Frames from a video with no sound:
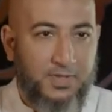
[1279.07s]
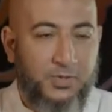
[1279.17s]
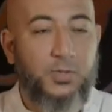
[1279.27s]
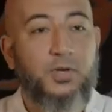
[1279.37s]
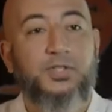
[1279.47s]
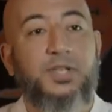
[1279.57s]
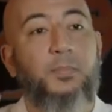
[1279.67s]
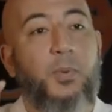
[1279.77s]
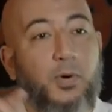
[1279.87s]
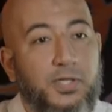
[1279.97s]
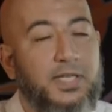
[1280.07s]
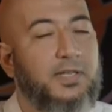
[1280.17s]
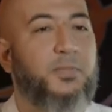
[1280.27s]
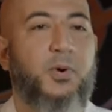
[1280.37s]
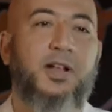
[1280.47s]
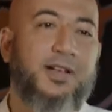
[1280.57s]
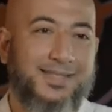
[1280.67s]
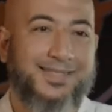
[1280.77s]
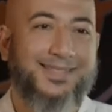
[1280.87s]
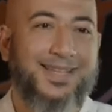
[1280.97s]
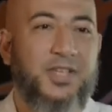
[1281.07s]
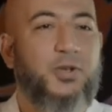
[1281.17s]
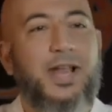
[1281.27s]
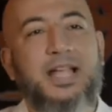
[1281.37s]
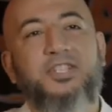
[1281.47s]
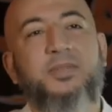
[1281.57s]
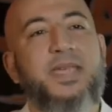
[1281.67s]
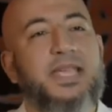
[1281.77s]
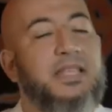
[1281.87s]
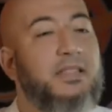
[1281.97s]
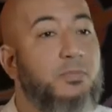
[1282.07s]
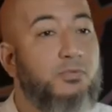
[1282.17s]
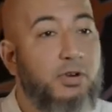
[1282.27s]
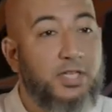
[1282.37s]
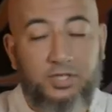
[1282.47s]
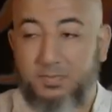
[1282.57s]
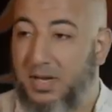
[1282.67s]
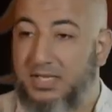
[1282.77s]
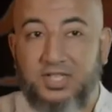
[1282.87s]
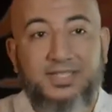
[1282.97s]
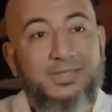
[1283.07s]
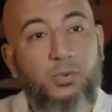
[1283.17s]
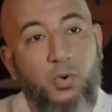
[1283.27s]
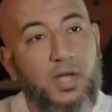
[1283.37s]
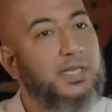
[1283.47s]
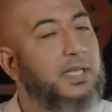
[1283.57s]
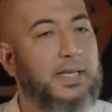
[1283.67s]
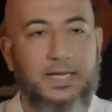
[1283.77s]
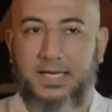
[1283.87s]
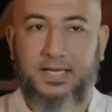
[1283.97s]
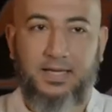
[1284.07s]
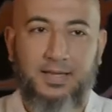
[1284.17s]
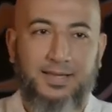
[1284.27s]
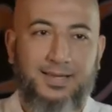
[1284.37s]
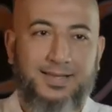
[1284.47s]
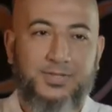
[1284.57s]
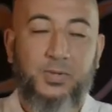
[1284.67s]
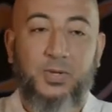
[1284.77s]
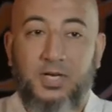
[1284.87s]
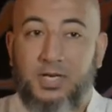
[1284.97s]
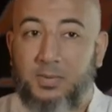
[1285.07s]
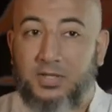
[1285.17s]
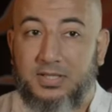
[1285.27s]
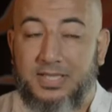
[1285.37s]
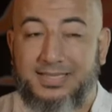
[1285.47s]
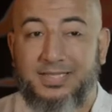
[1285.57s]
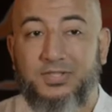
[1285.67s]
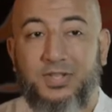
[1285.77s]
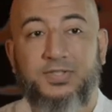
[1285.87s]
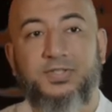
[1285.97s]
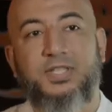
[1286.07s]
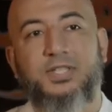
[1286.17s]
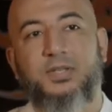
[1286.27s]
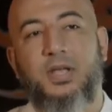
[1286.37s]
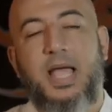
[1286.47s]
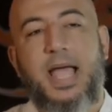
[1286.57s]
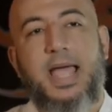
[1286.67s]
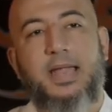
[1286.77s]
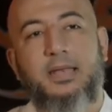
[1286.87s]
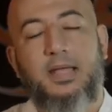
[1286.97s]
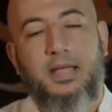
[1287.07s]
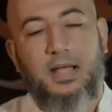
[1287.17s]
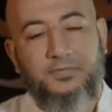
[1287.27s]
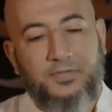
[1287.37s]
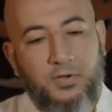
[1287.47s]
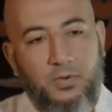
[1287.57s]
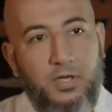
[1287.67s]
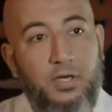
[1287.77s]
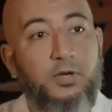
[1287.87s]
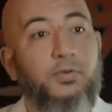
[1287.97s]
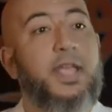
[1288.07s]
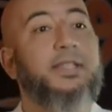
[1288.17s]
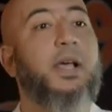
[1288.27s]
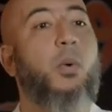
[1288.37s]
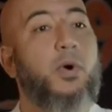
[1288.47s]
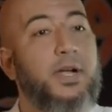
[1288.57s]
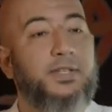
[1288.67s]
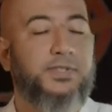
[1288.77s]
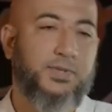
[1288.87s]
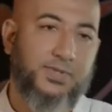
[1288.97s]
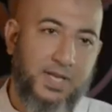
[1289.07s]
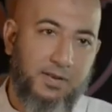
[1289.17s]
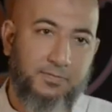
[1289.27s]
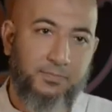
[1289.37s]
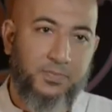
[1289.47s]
So you are supporting the products. You are actually making them rich by just one click. So learn about this industry, and after you learn, raise awareness yourself.